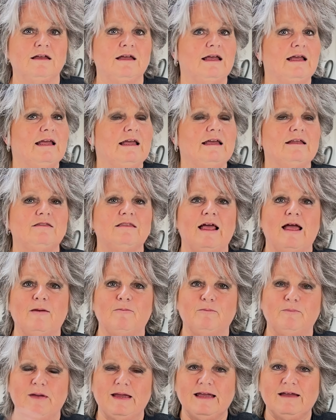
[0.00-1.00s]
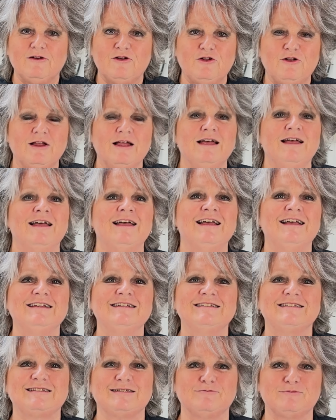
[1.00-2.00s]
hit that bell,
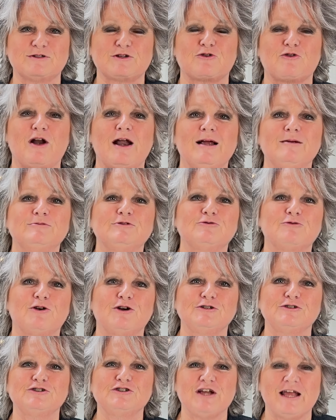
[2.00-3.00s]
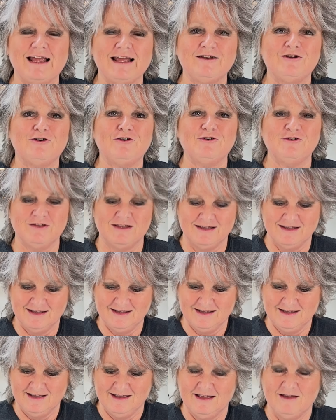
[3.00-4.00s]
subscribe to our channel.
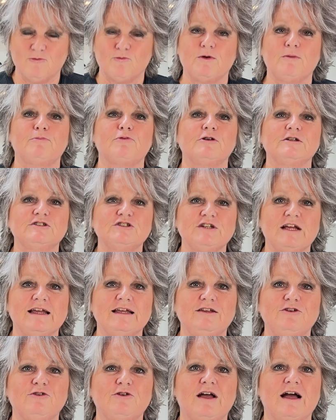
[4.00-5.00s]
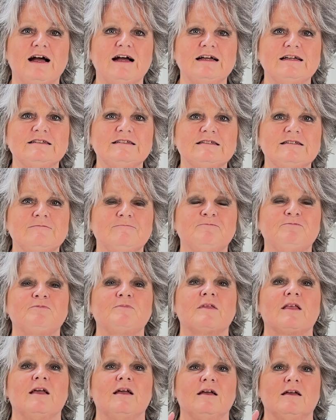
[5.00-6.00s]
We appreciate you guys.
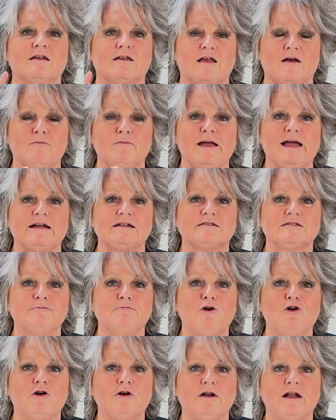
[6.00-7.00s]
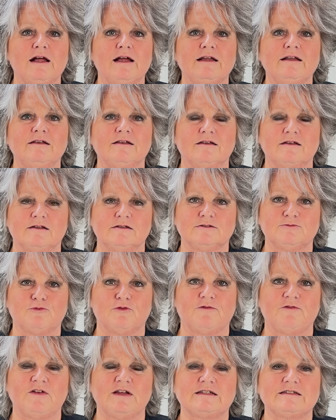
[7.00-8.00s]
Come back tomorrow night because we're
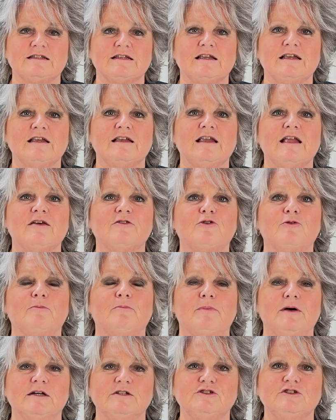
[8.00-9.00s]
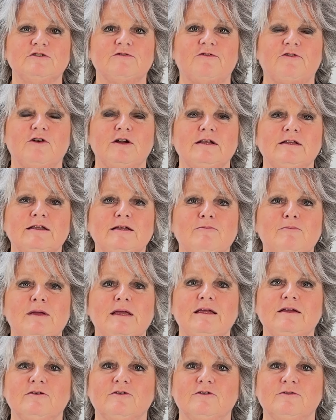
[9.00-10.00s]
fixing another budget-friendly
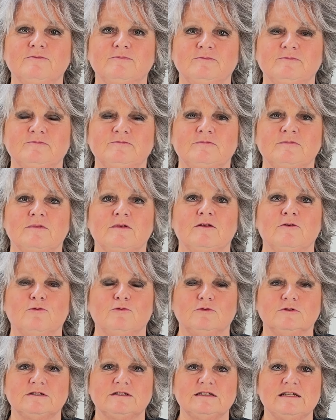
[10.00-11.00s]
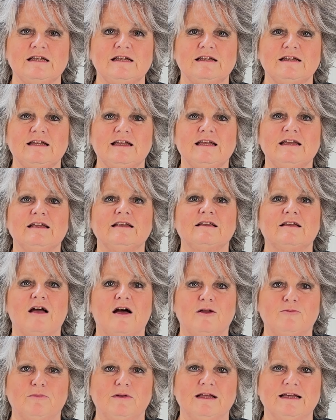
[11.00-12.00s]
meal. We'll see you again.
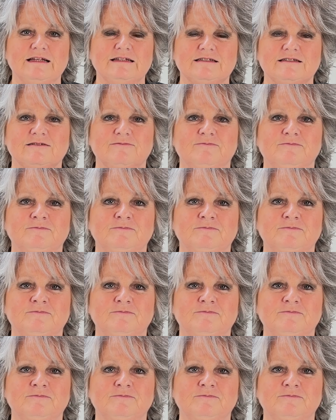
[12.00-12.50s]
God bless.